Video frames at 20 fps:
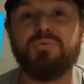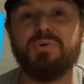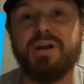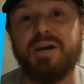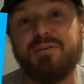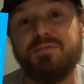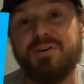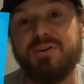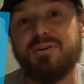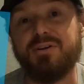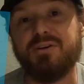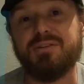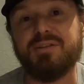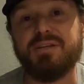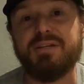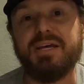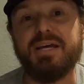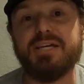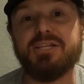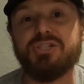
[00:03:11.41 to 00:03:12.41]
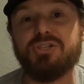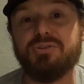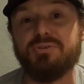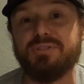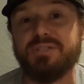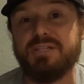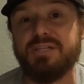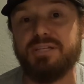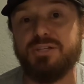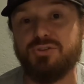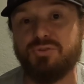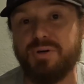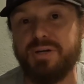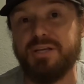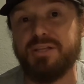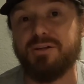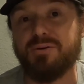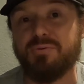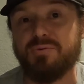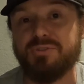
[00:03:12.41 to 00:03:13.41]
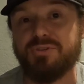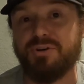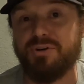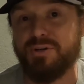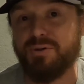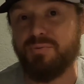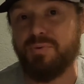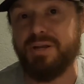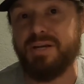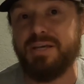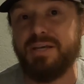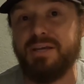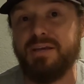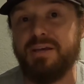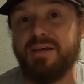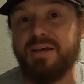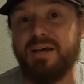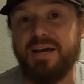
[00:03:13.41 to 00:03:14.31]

When I found out the National City trailer was already ready,